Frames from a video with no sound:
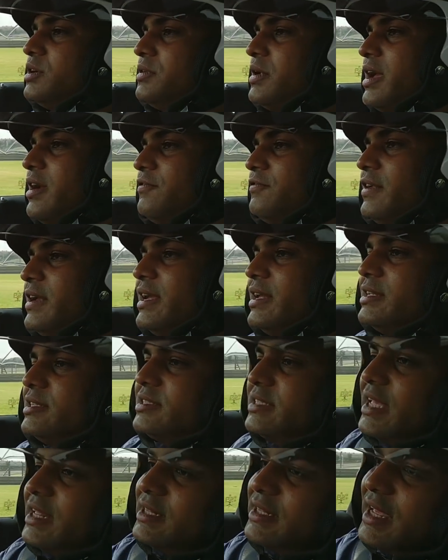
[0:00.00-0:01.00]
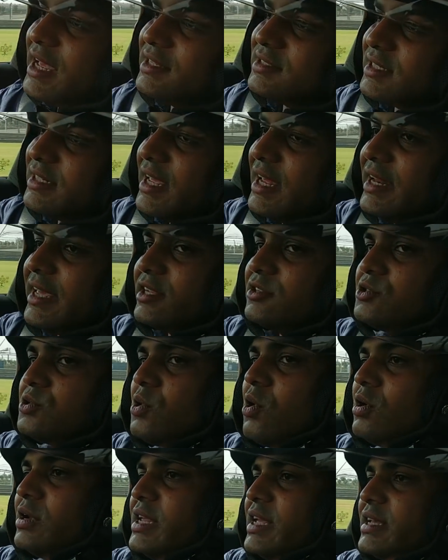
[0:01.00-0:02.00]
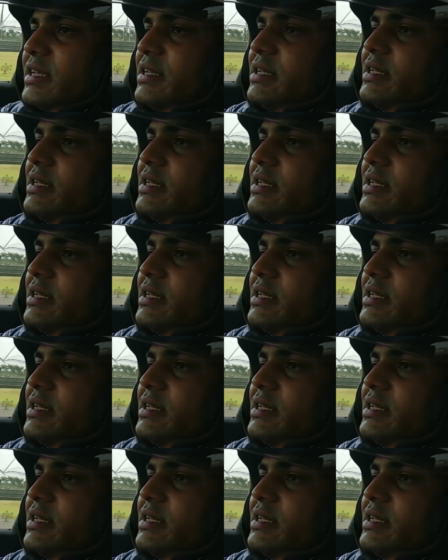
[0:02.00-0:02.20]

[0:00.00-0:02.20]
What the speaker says: rear wheels, and there's an electronic